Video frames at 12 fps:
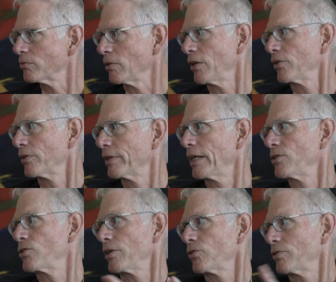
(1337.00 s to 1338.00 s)
rather than
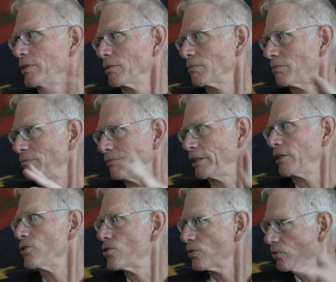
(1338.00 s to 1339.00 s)
just in
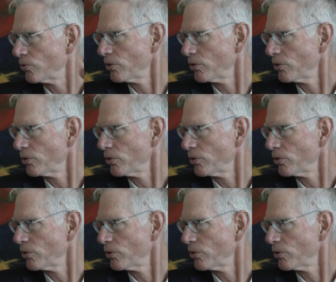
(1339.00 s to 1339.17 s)
villages